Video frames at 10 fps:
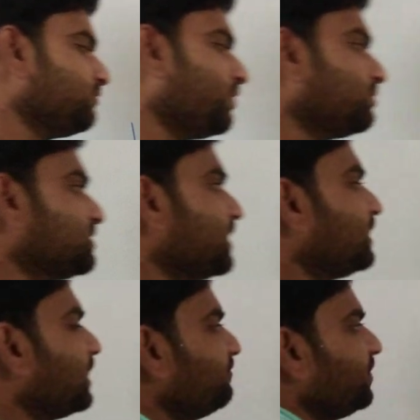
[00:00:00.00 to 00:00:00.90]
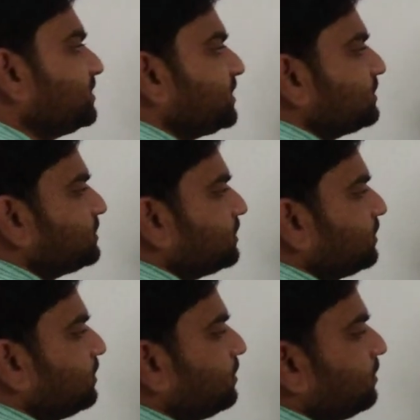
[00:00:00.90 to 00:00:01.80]
from the sign conventions
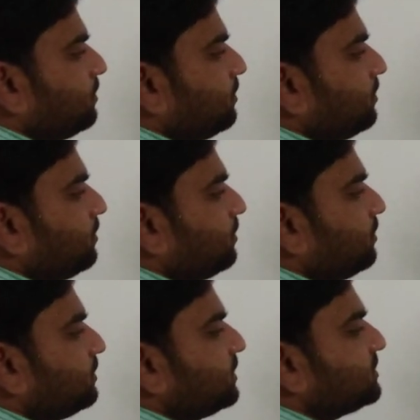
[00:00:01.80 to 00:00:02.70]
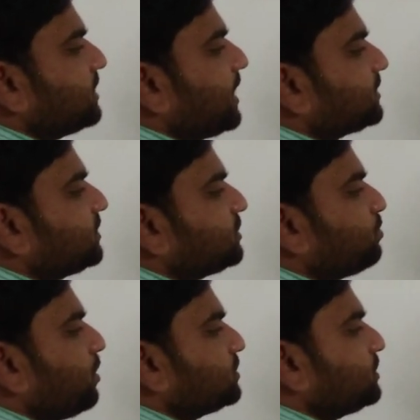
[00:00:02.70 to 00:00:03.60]
this direction is
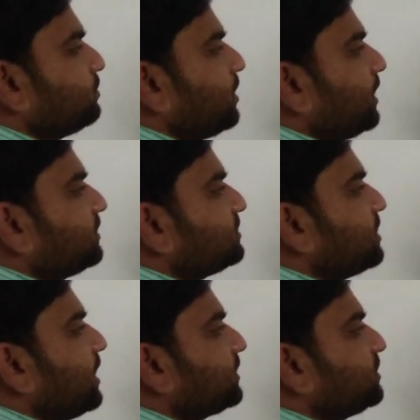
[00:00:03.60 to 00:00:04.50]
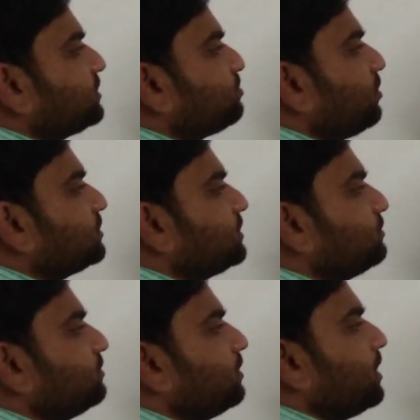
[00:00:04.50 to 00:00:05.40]
positive and this direction is
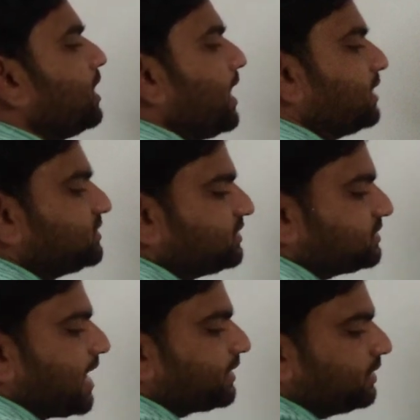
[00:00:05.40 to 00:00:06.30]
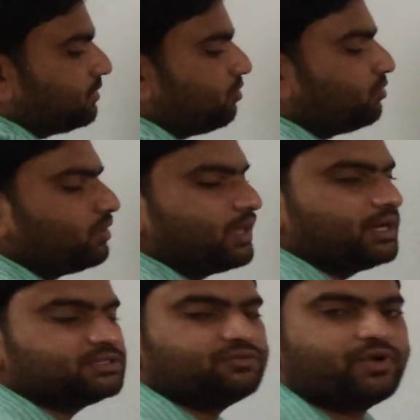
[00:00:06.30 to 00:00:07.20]
positive, as it is acting downward
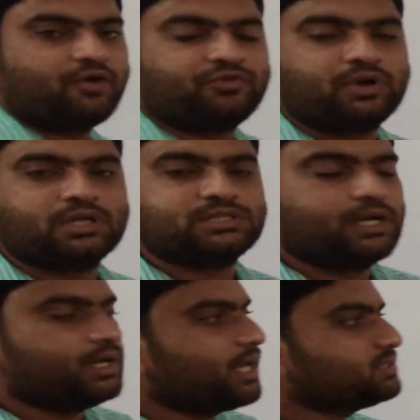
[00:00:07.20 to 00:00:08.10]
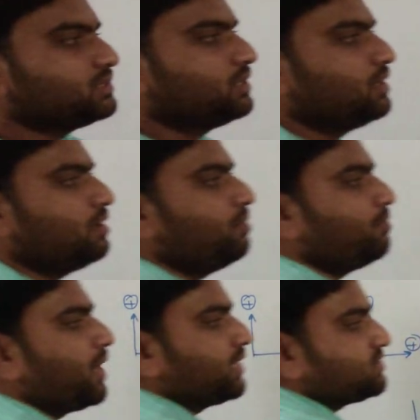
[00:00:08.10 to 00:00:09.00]
direction we have to consider it as
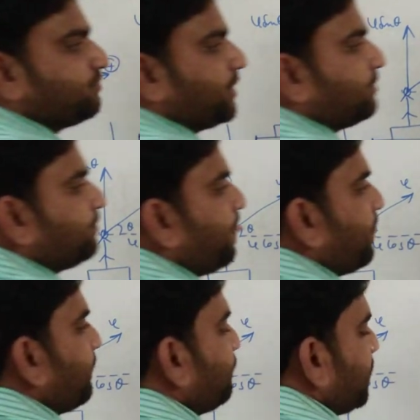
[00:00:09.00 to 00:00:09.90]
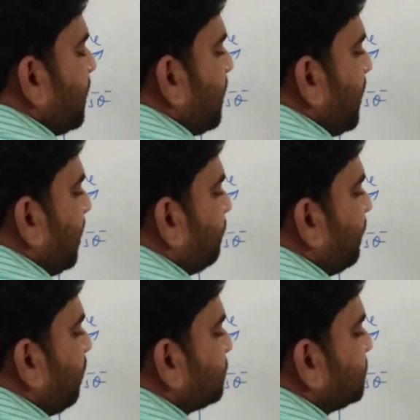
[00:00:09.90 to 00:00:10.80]
minus v. And
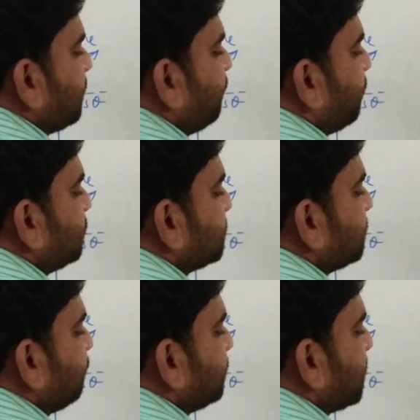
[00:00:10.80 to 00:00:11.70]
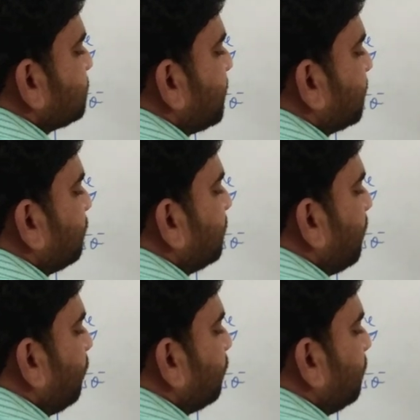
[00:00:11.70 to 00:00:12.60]
velocity of projection with respect to
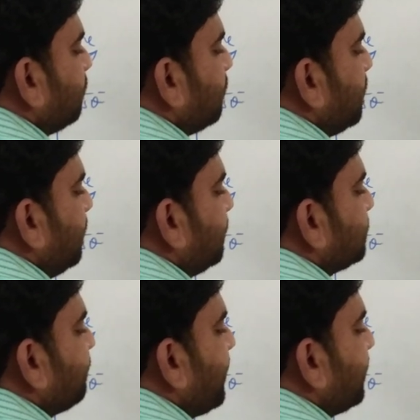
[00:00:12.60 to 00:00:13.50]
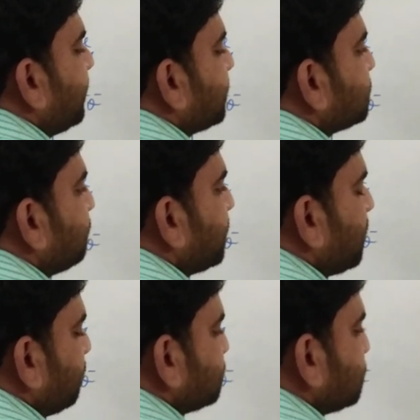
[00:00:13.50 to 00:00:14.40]
ground in the y direction
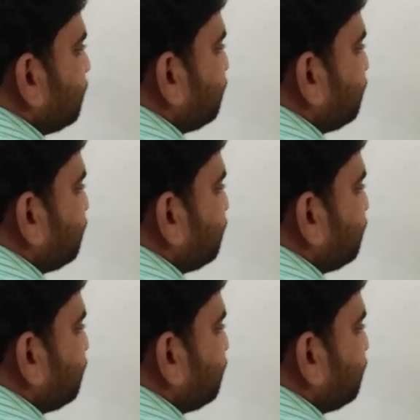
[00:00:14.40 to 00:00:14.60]
becomes